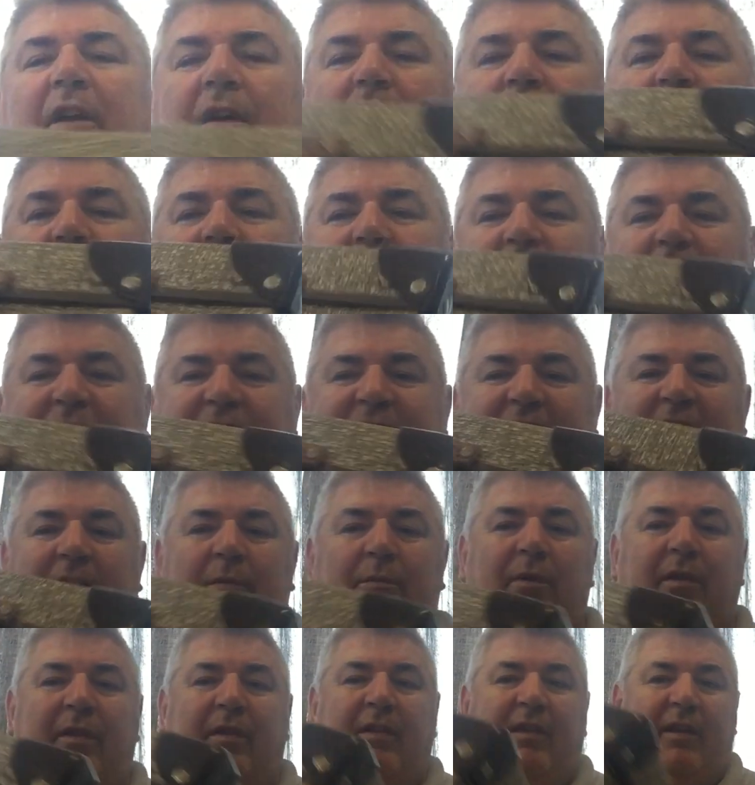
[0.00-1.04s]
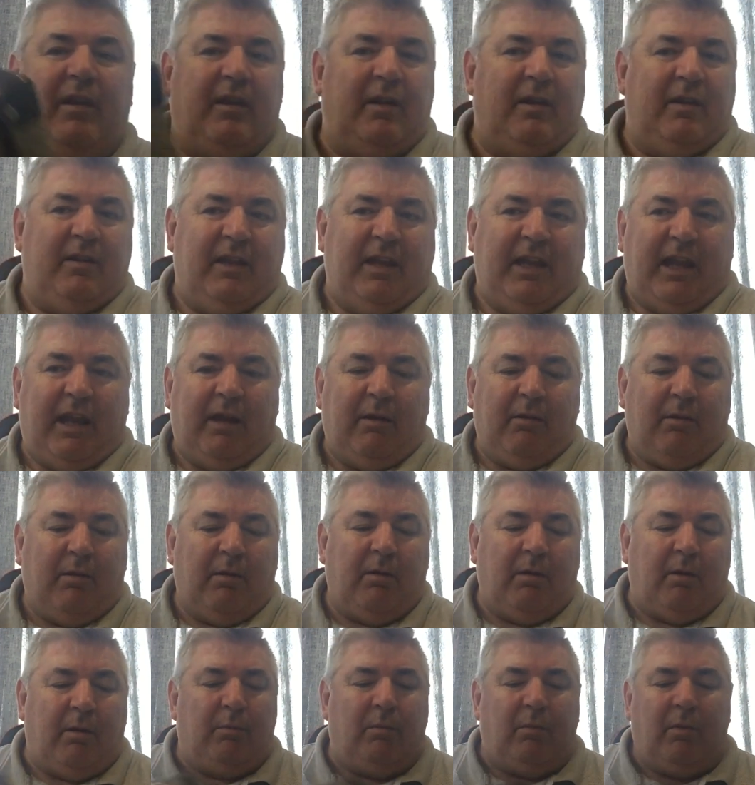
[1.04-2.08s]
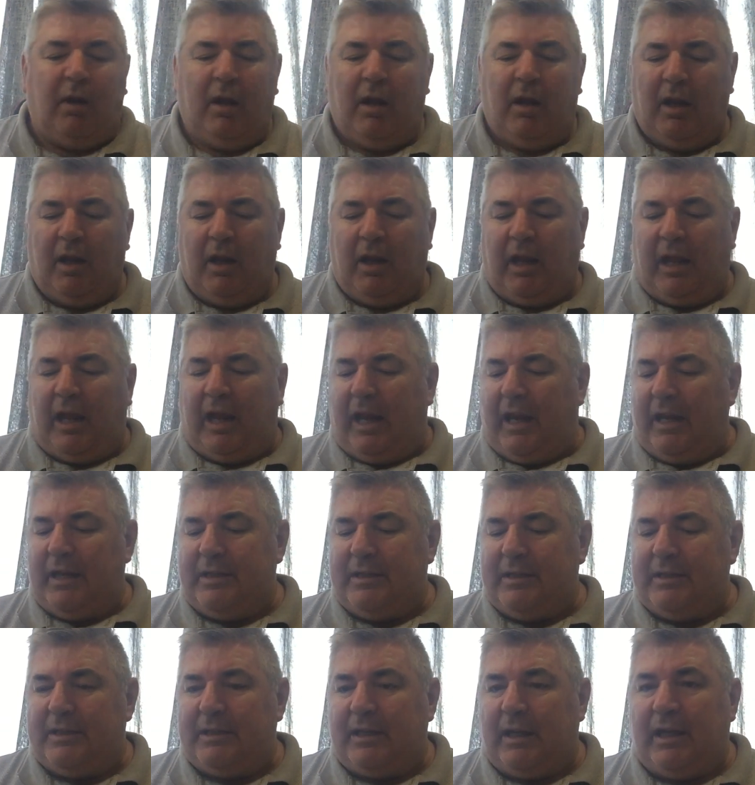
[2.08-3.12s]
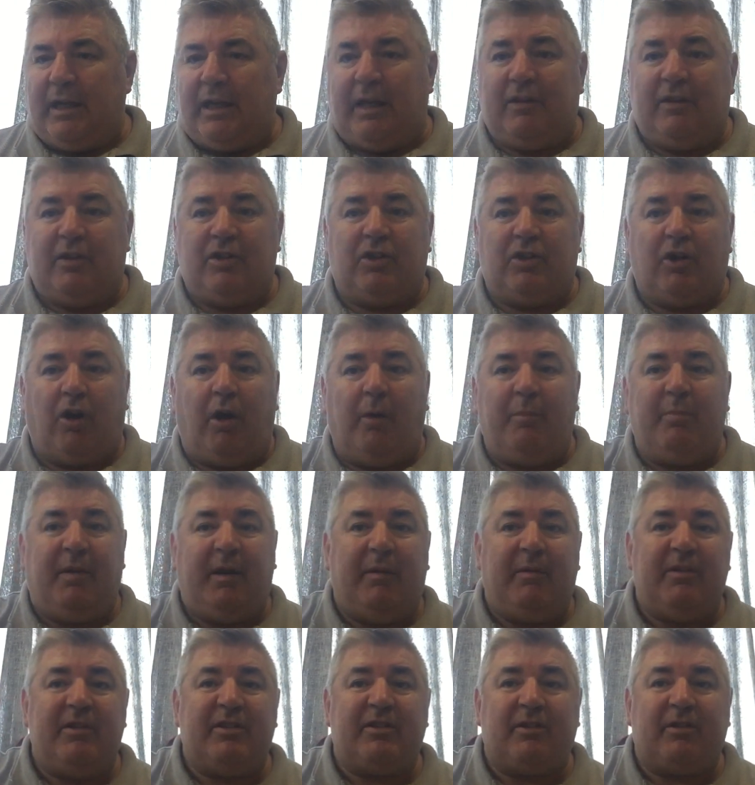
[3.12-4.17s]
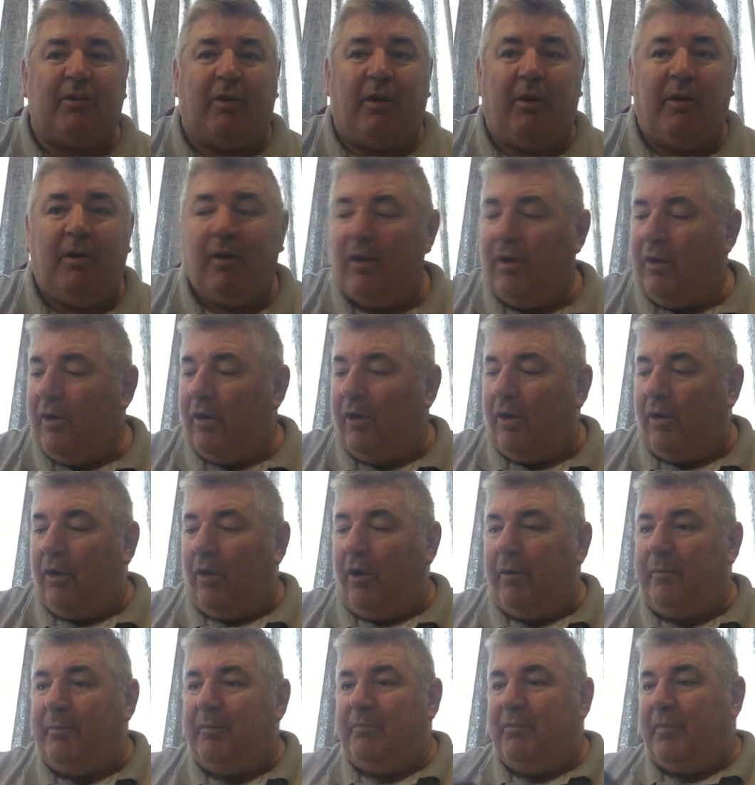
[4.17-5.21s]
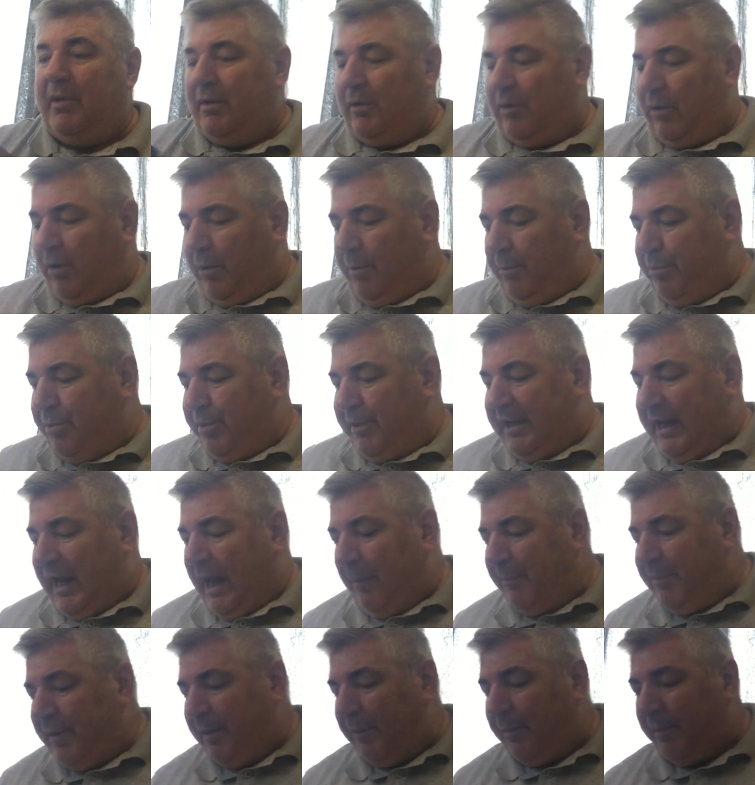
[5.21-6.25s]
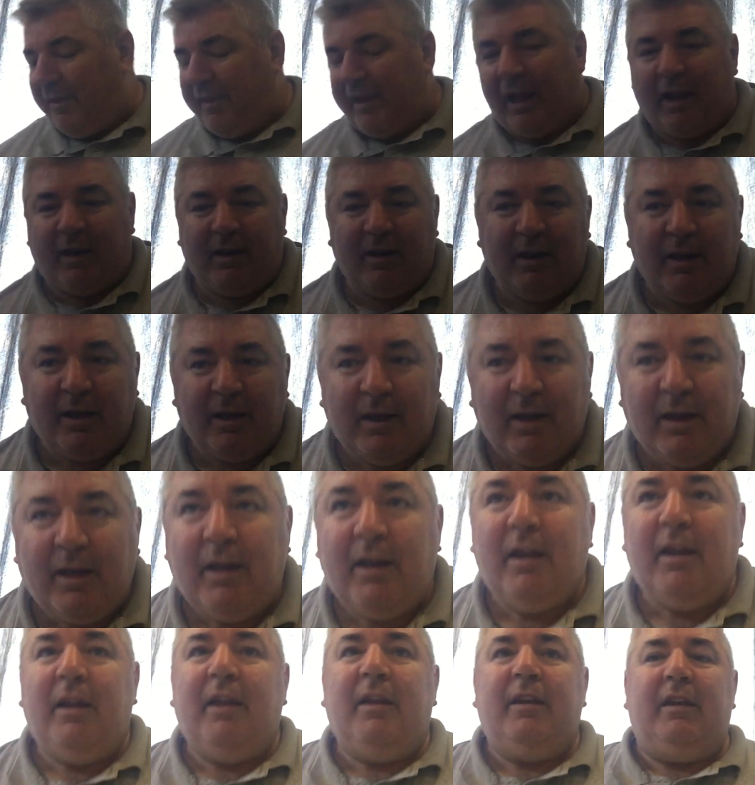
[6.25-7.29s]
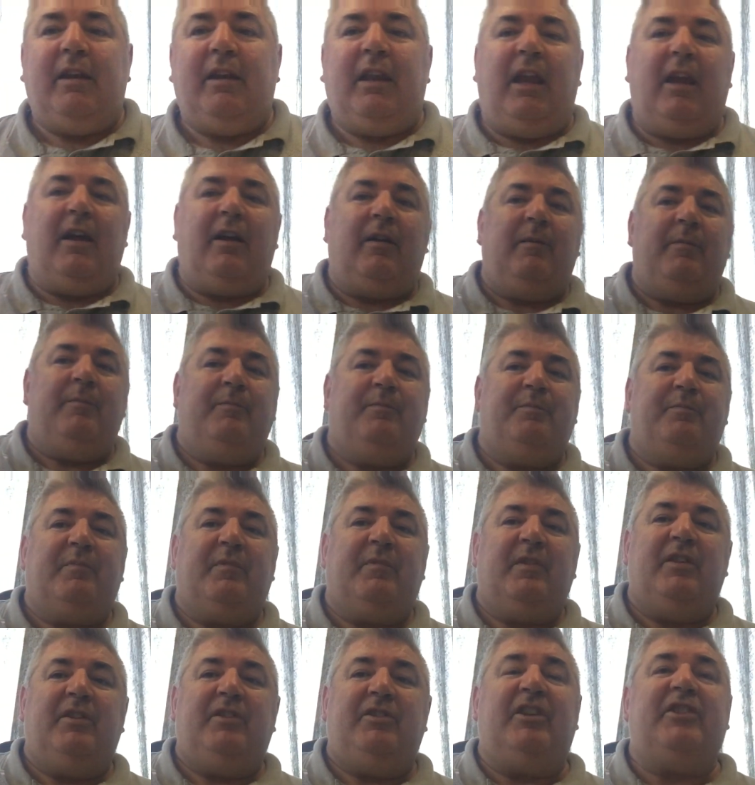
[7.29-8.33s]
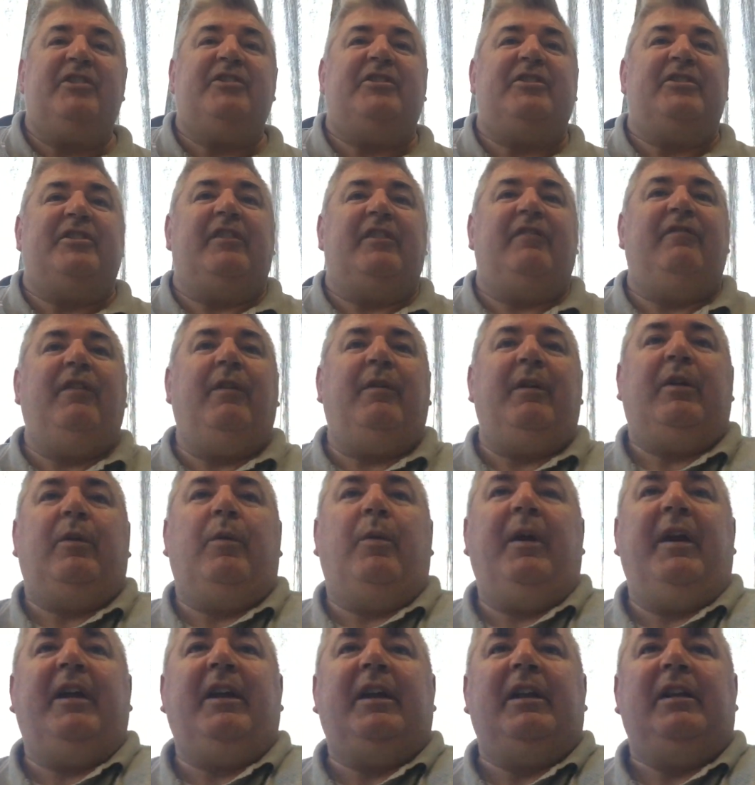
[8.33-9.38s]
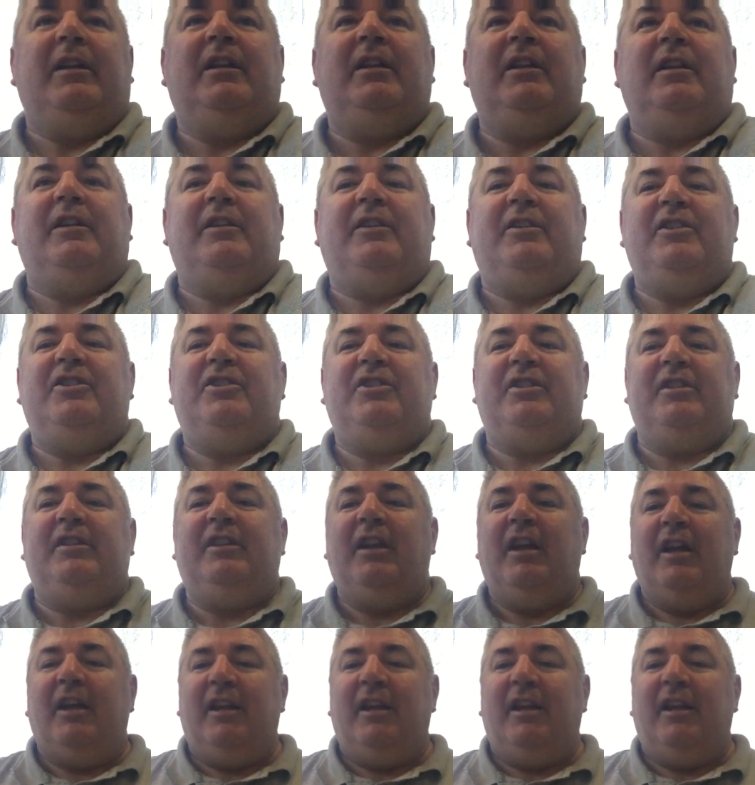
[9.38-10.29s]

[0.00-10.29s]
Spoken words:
fits in with the era and the time period. So I'm pretty happy with that. Now, just as a very quick and little addition,